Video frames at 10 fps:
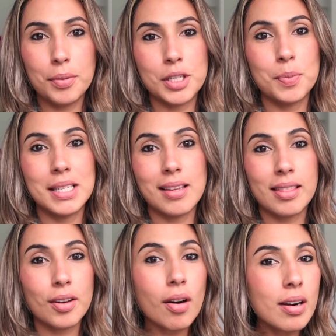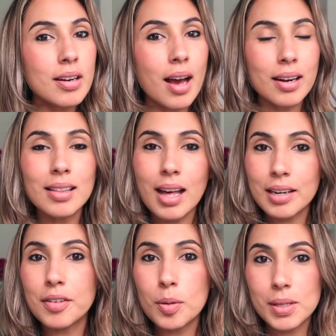which means that there are not a lot
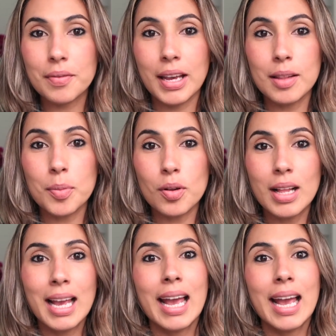of homes available